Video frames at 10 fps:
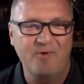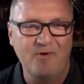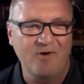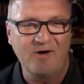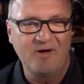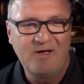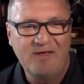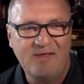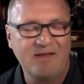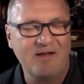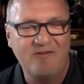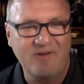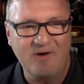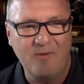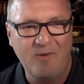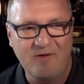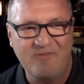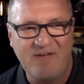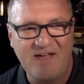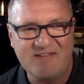people who cannot figure out what
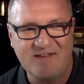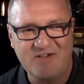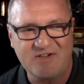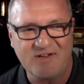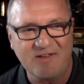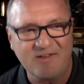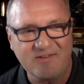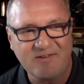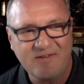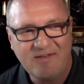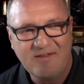your fascination is.